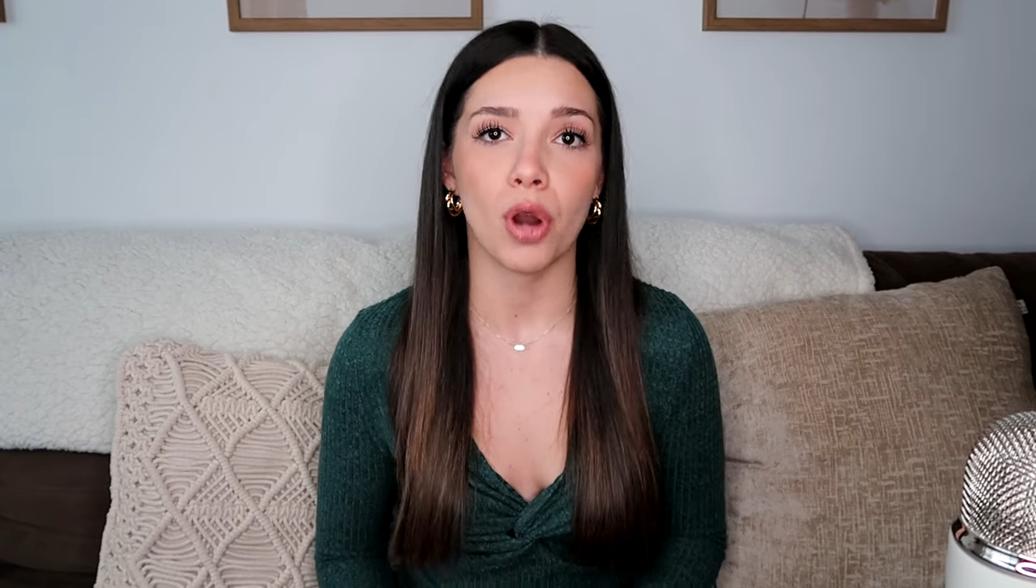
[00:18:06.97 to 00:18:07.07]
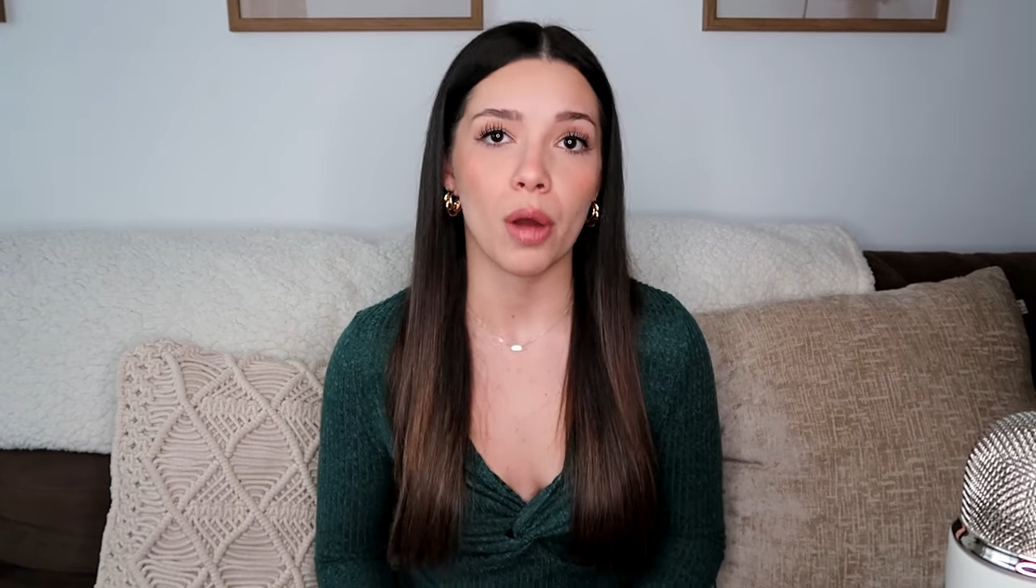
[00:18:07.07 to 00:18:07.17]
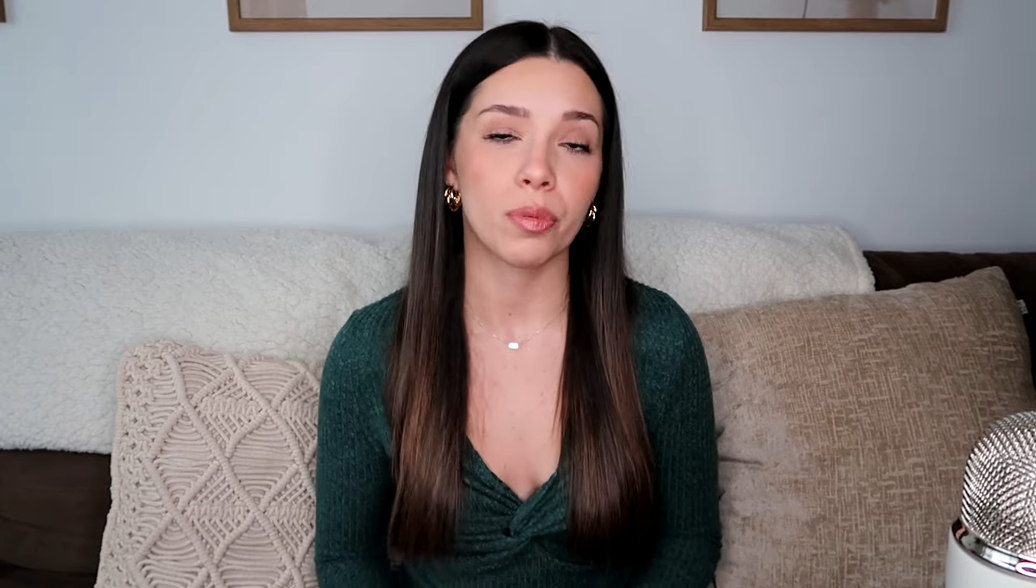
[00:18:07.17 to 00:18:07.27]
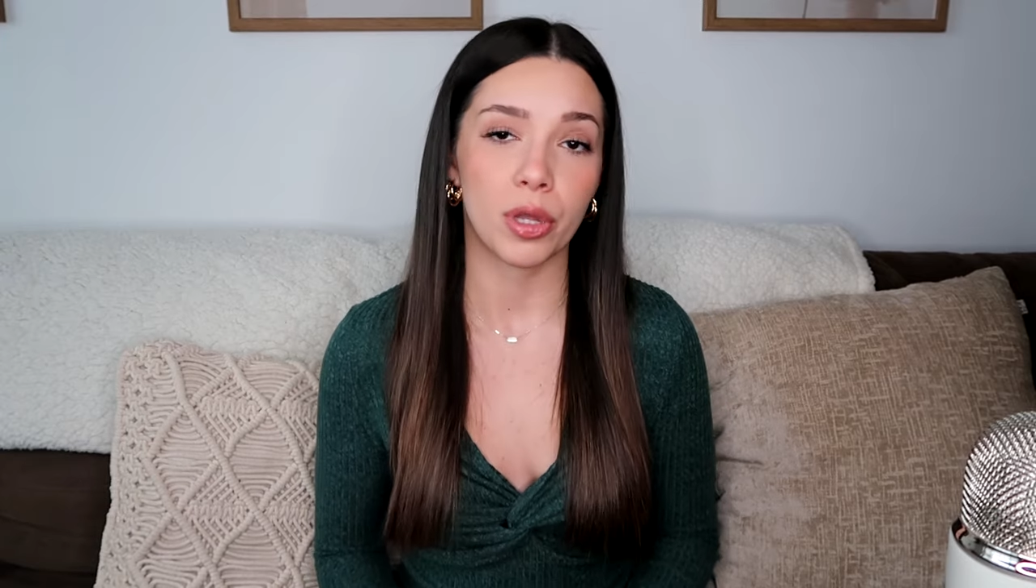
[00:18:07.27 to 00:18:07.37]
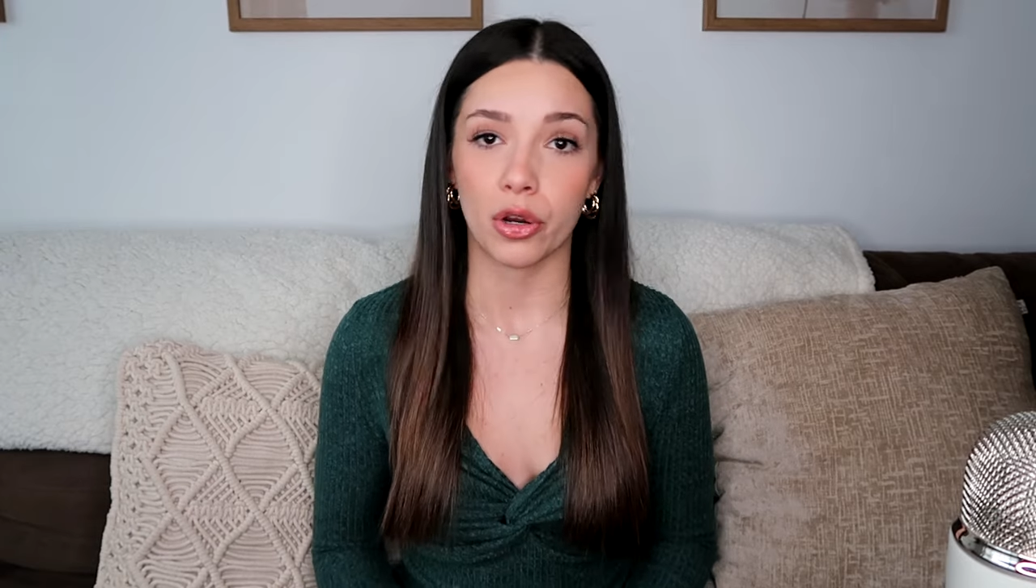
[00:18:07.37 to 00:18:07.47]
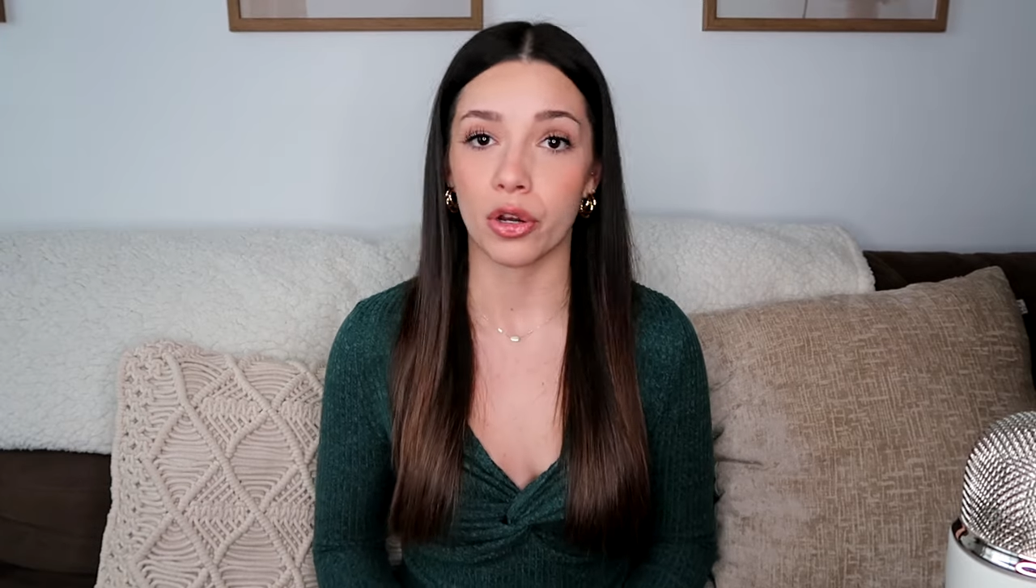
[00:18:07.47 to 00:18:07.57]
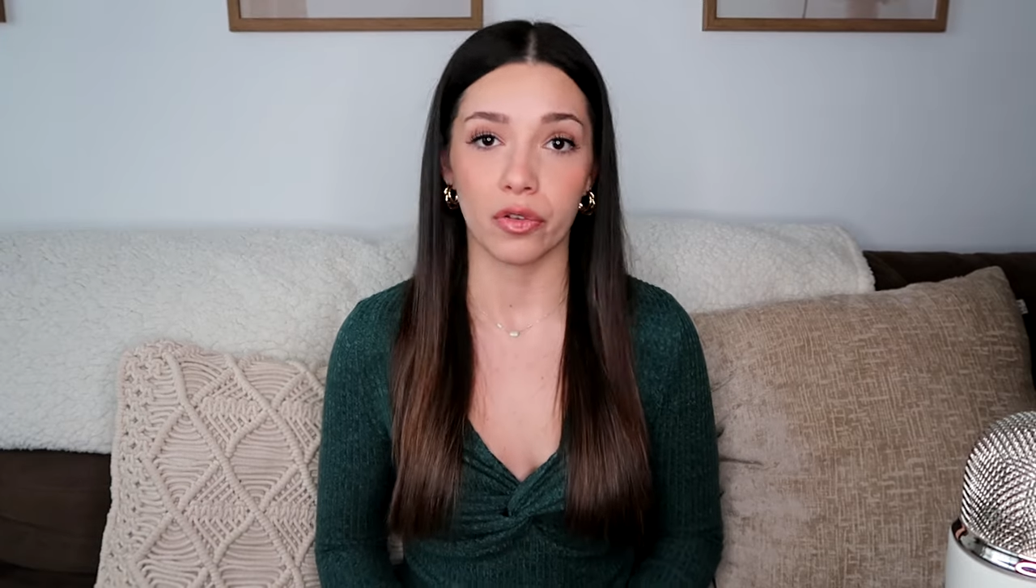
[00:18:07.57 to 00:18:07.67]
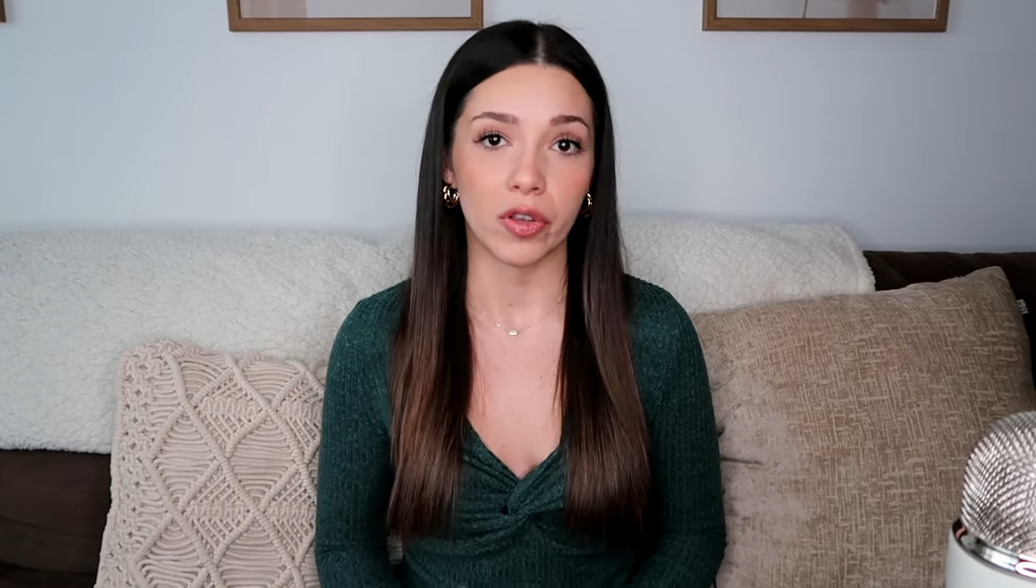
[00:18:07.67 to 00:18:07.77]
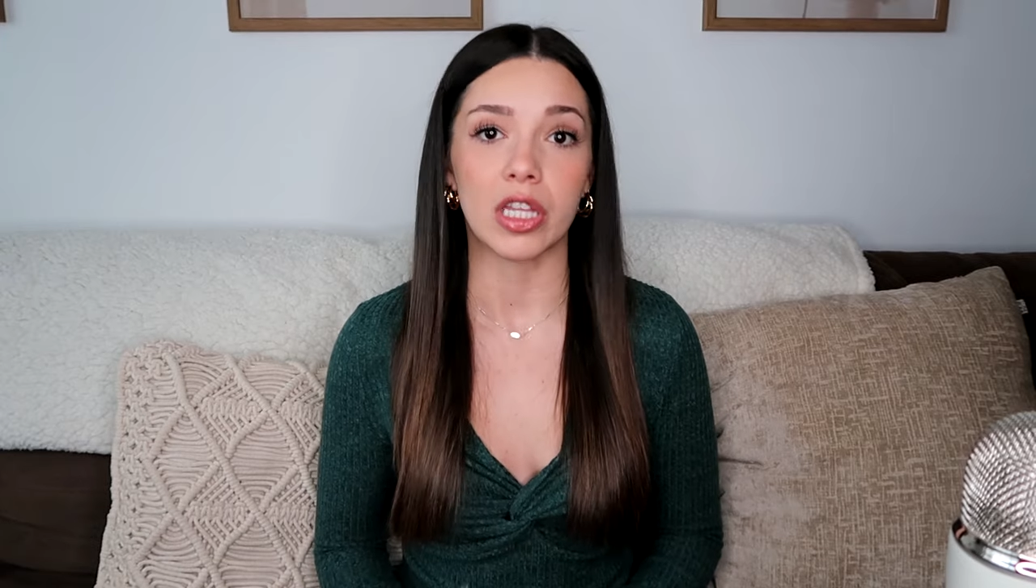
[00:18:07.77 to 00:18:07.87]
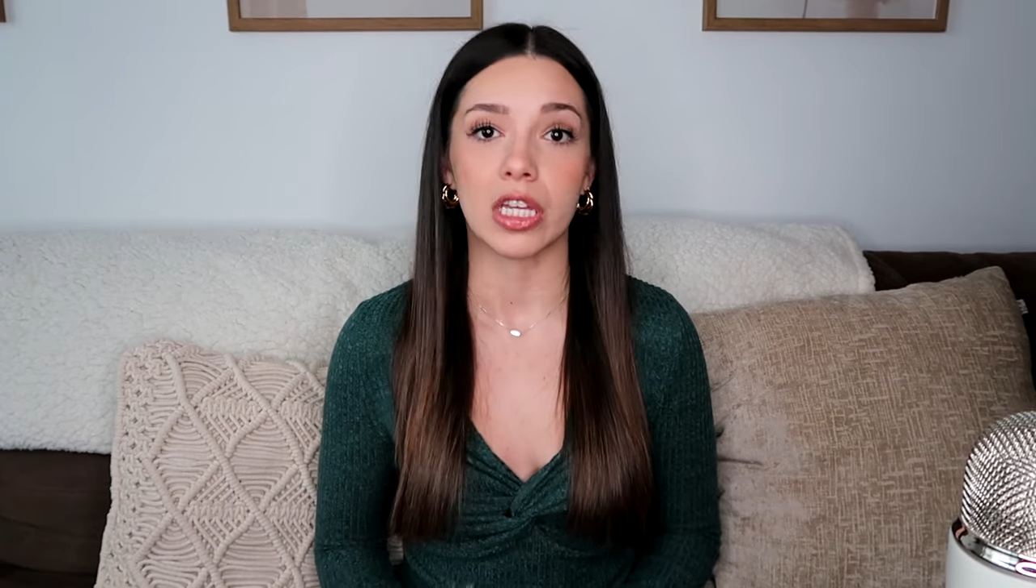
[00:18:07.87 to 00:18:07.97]
probably hurt
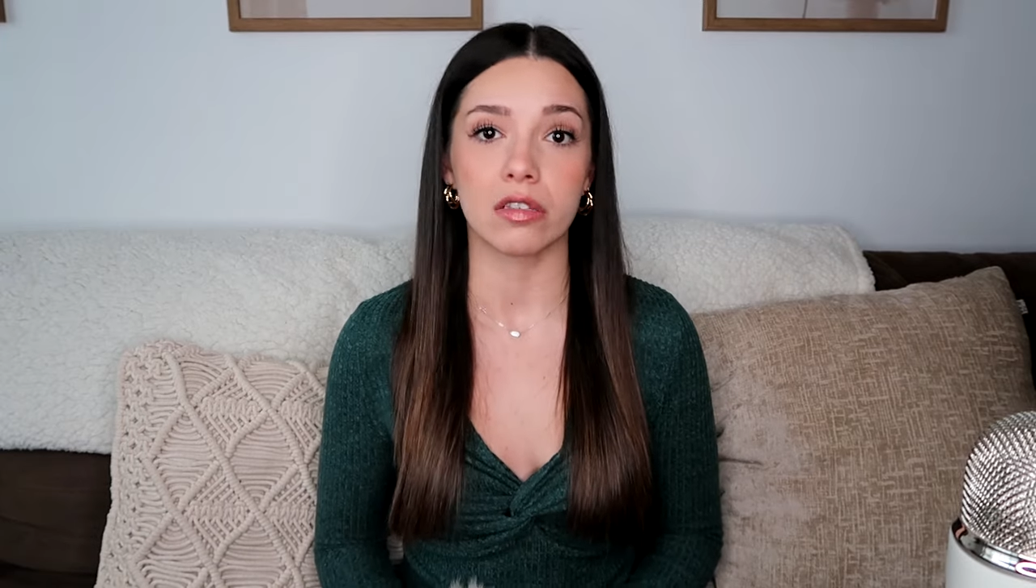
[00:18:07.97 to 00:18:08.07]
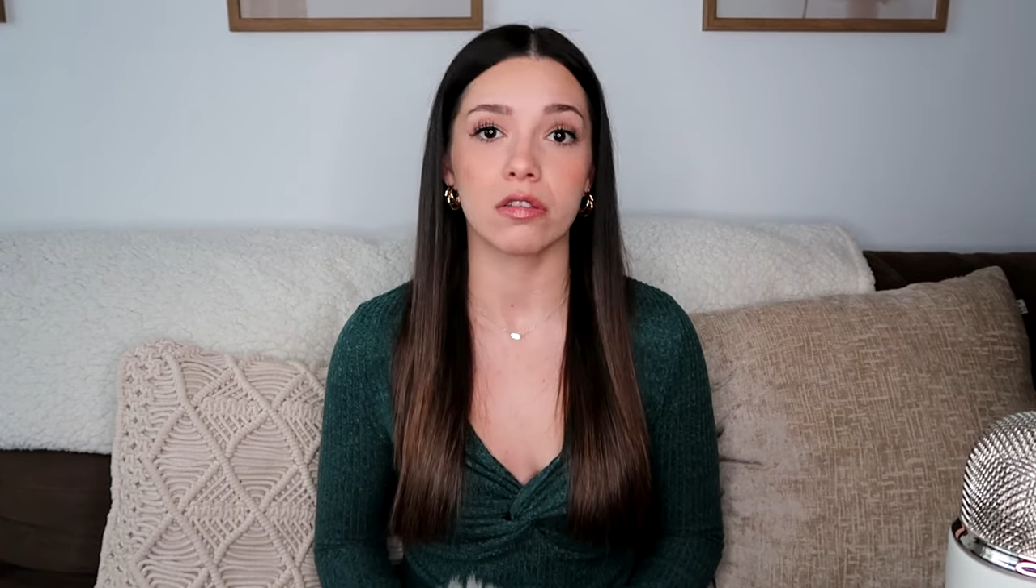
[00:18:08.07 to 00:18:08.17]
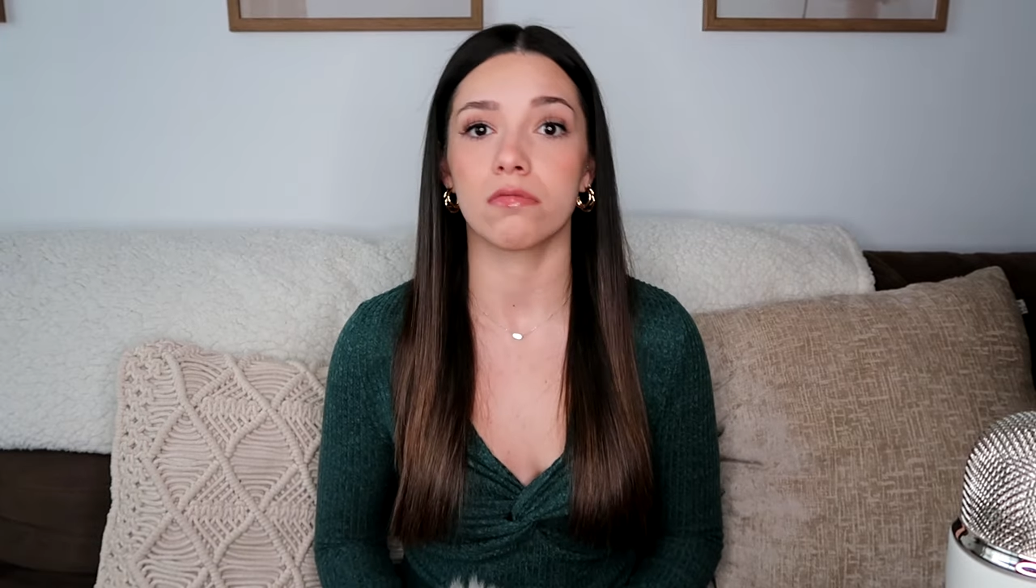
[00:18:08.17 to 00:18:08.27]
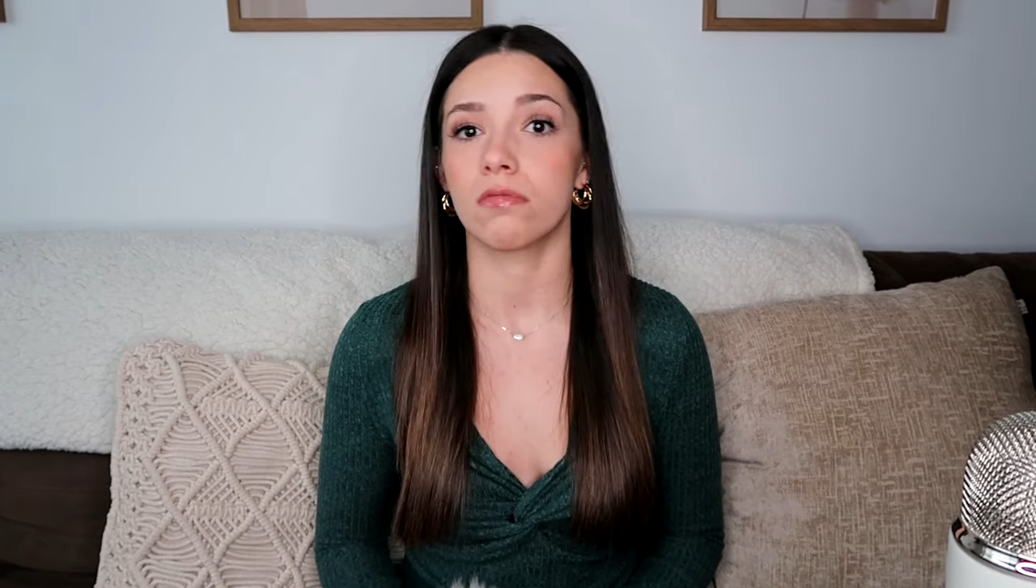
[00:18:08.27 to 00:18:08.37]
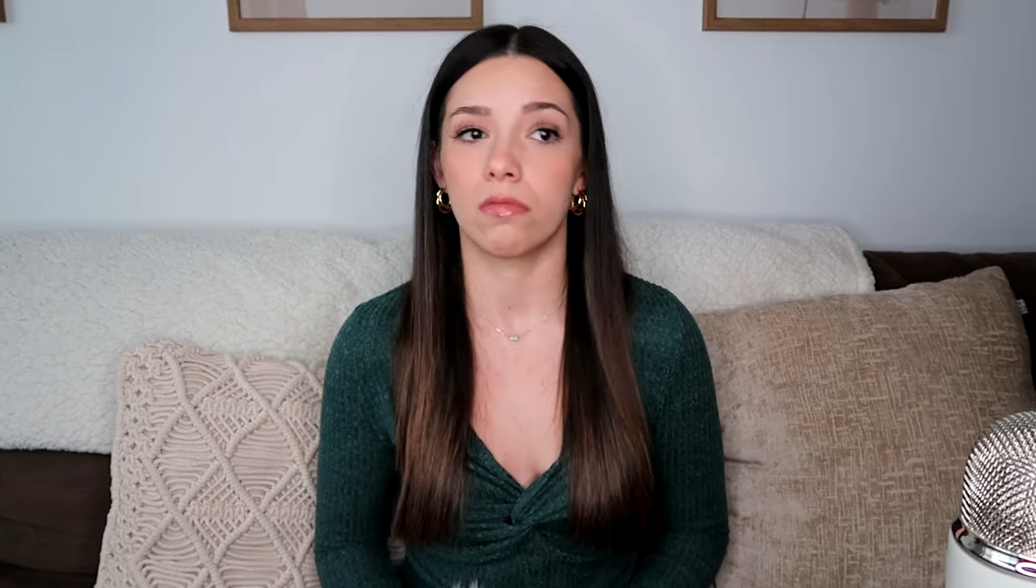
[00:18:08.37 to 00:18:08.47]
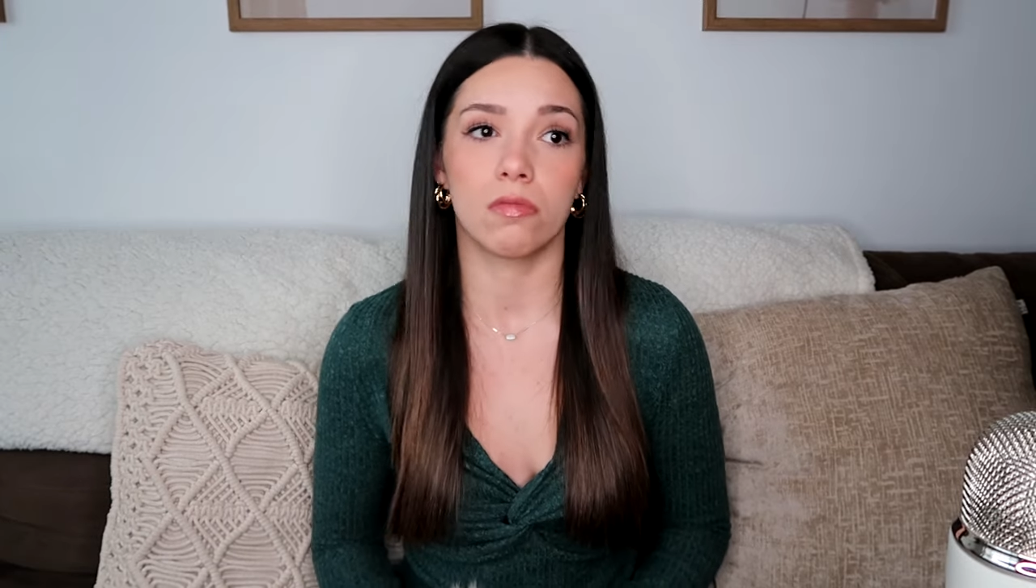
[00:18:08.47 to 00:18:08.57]
your feelings